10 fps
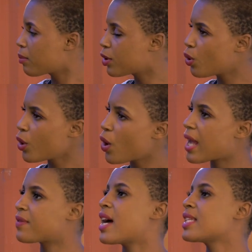do
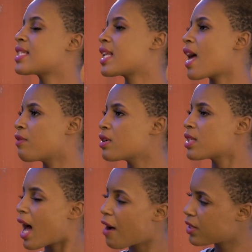your advanced levels.
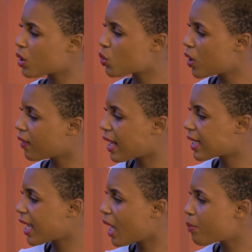After doing that,
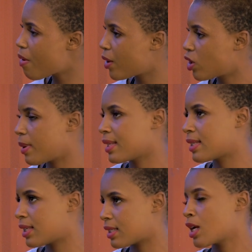get a proper job and
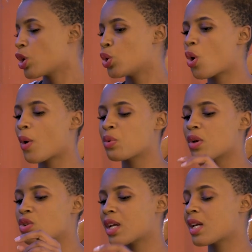sit. When we're talking